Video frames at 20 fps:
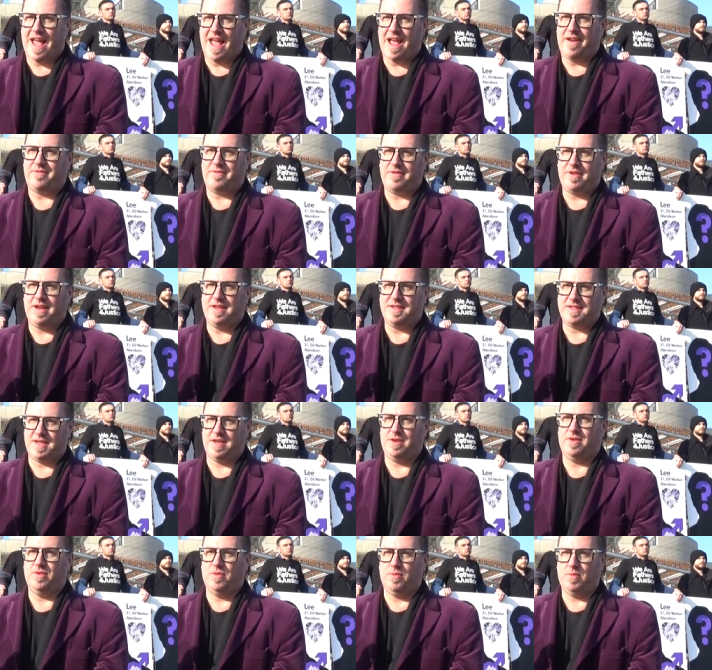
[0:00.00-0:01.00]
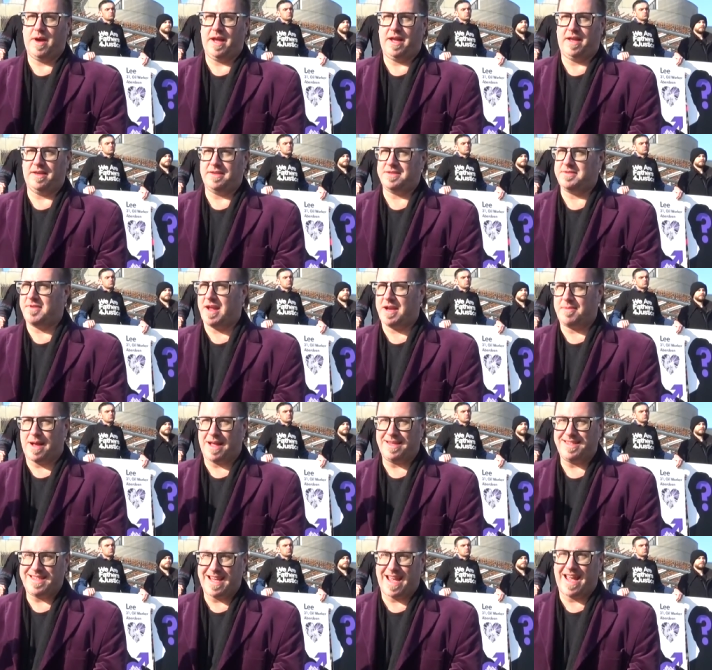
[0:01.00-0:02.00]
Every single week, there's around
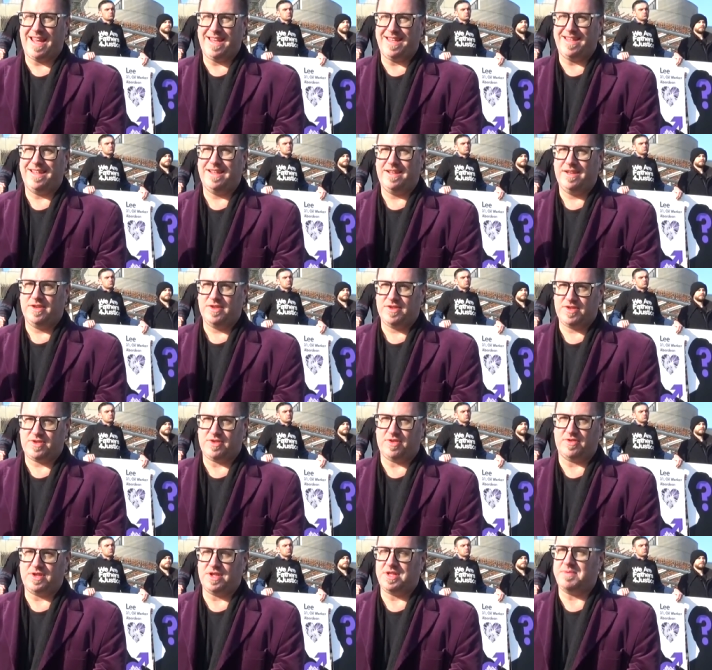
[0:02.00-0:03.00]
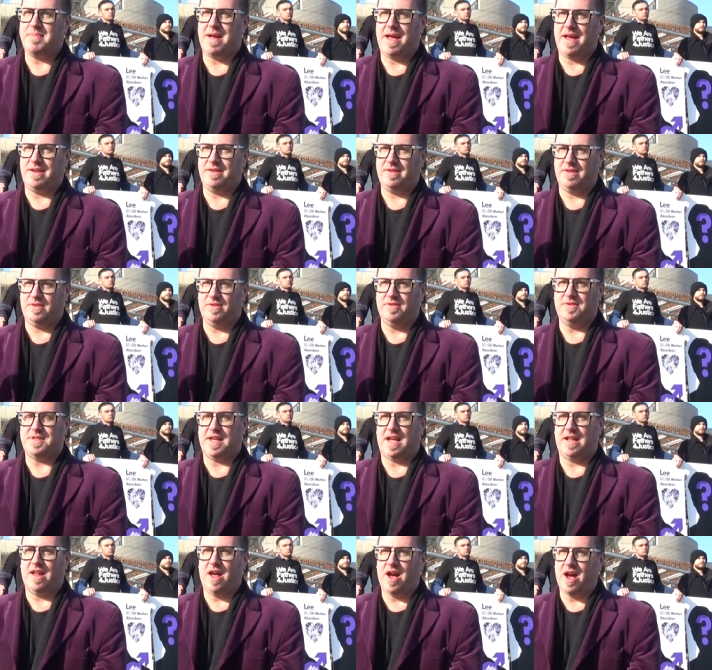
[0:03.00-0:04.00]
about 10 Scottish men lose
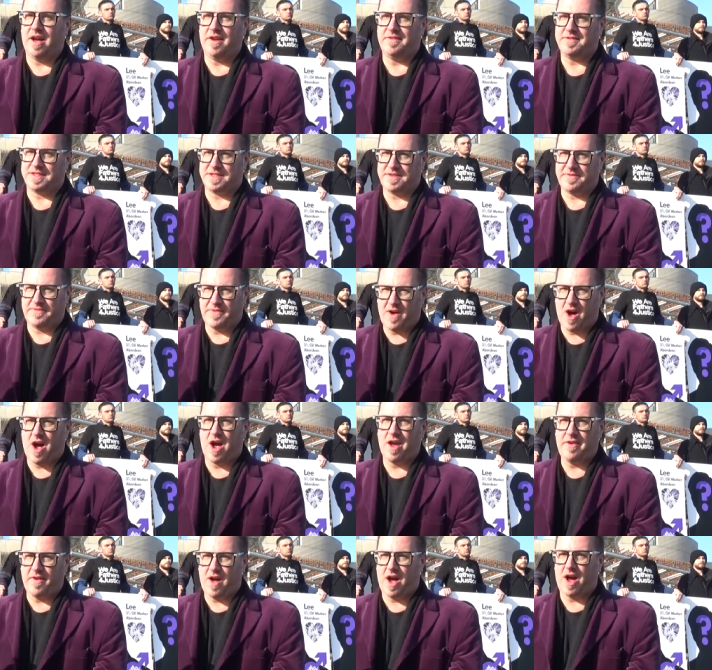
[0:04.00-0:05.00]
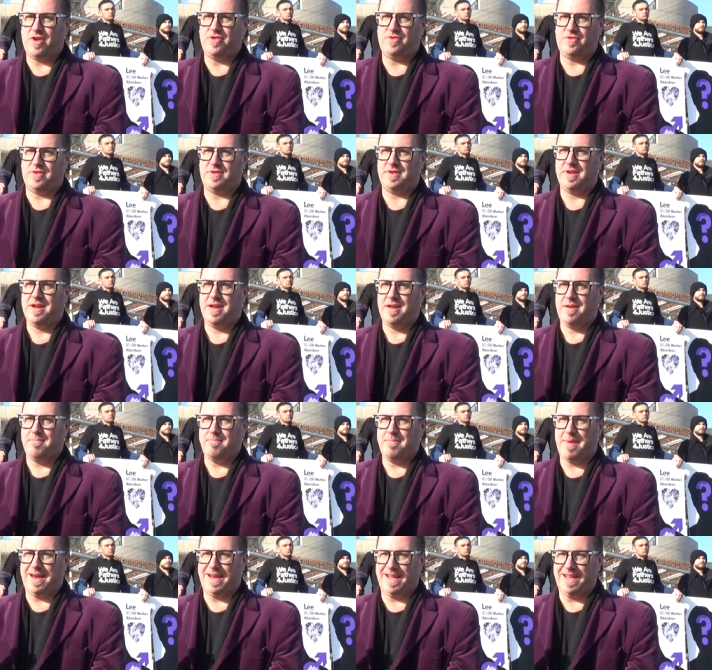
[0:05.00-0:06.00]
their lives. That's 500
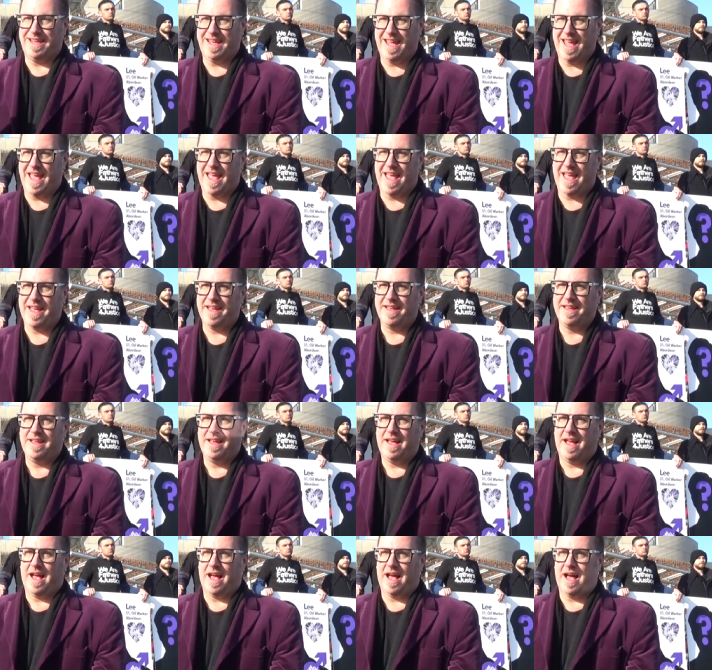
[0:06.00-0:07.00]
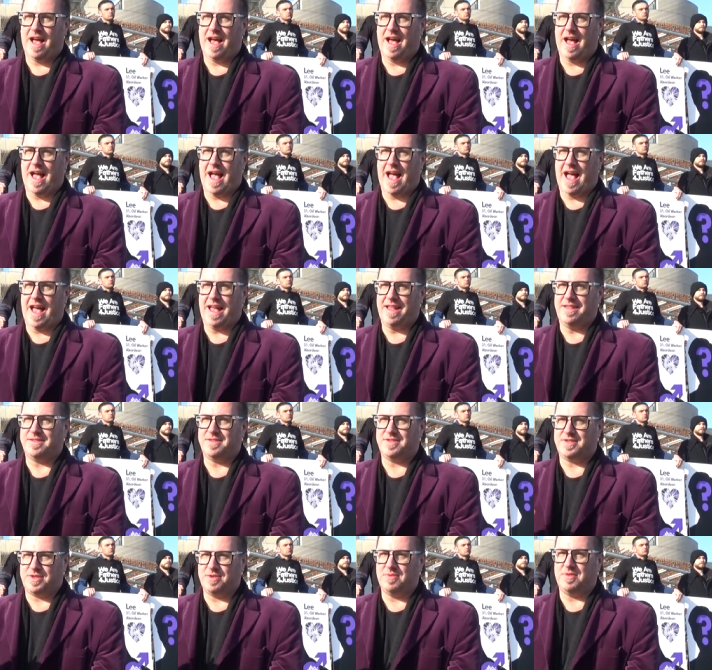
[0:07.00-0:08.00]
men a year. Uh, and
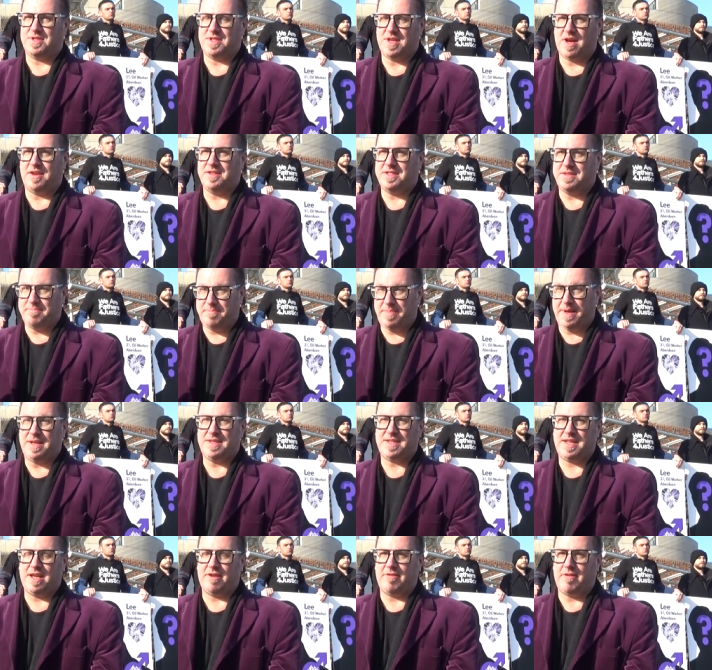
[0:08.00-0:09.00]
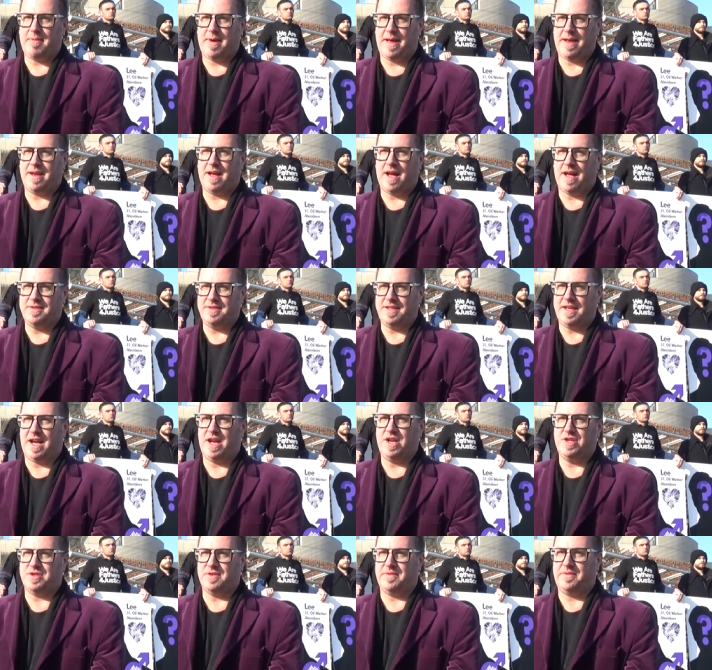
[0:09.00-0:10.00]
suicide is the biggest killer of men under the
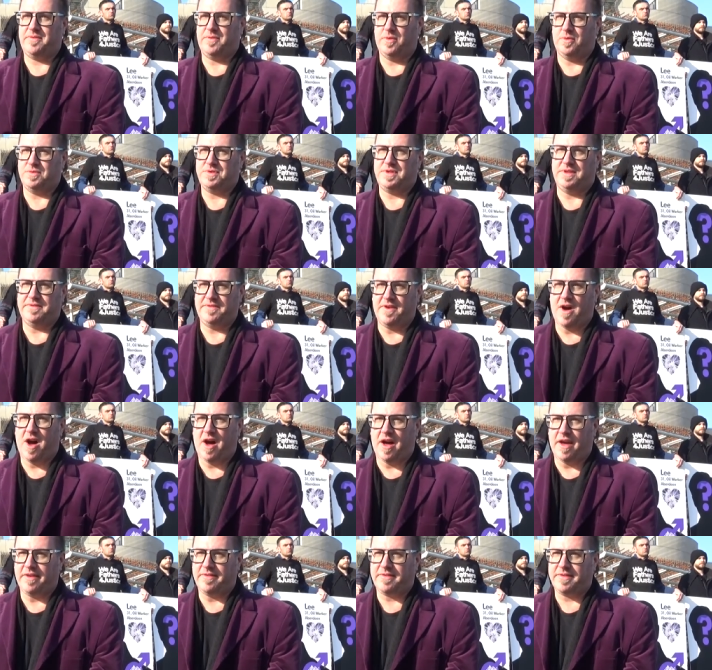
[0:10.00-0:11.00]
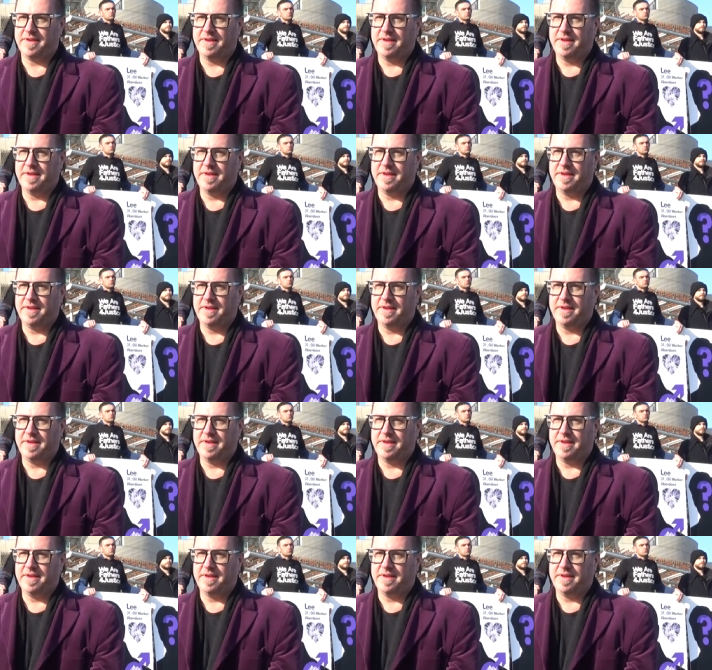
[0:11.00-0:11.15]
age of 45.